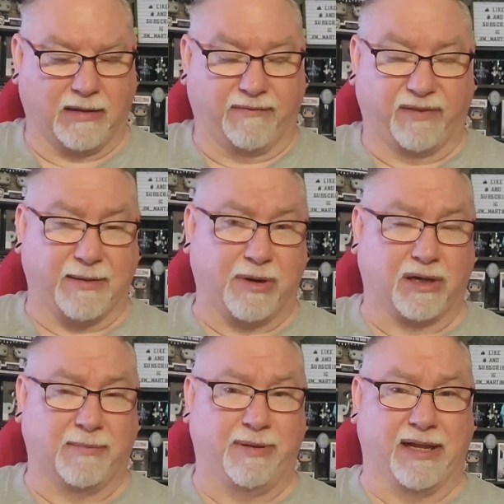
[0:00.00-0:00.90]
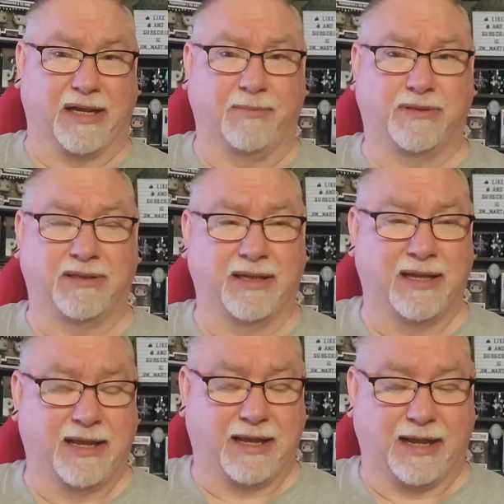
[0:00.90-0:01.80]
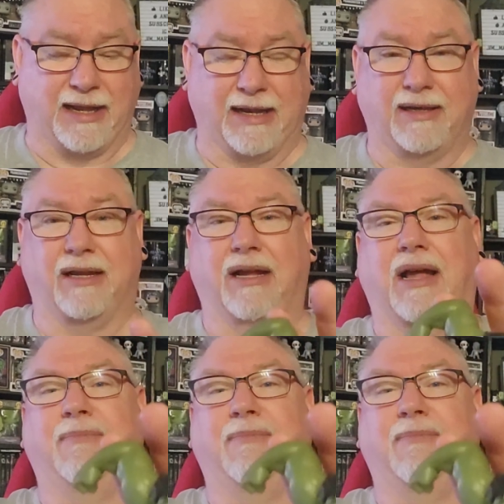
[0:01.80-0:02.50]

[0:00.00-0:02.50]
flea market pickups. And I